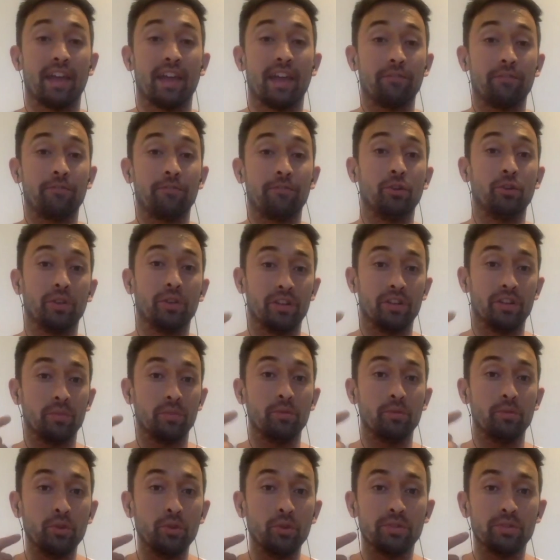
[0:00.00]
They fuel an
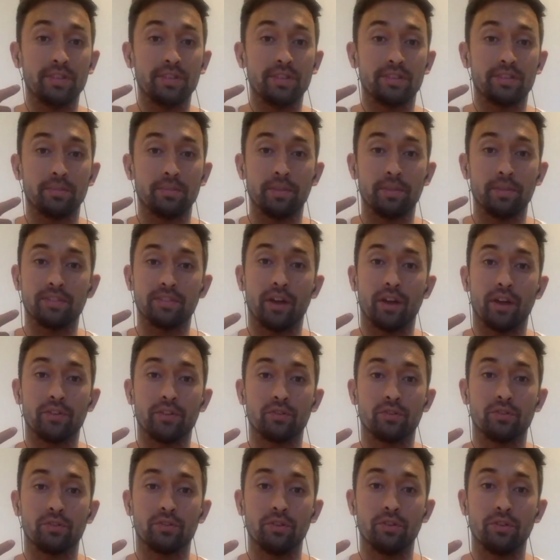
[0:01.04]
immune system inside
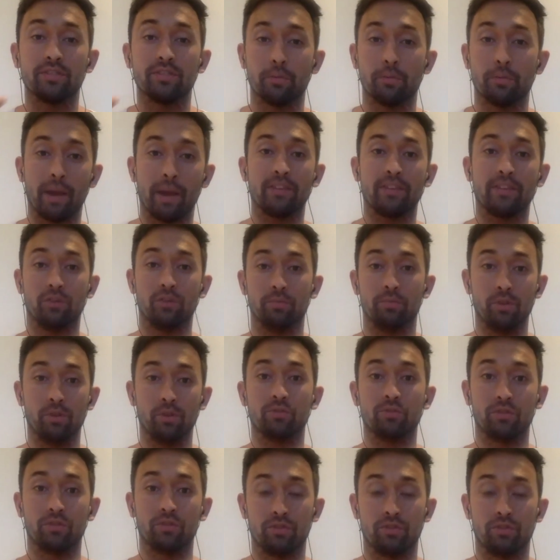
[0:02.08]
your tooth, so it makes you
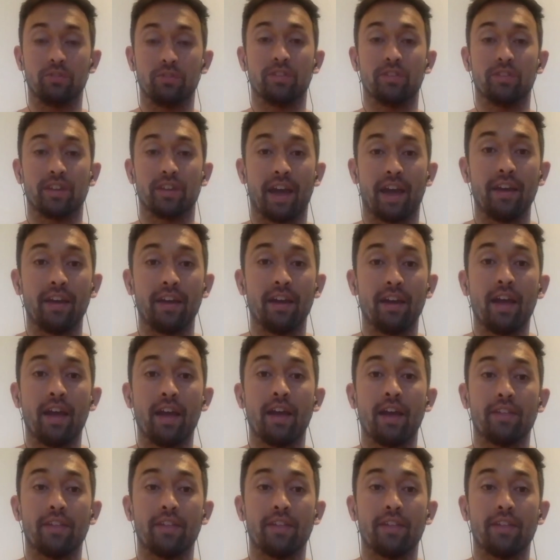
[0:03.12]
immune to tooth decay.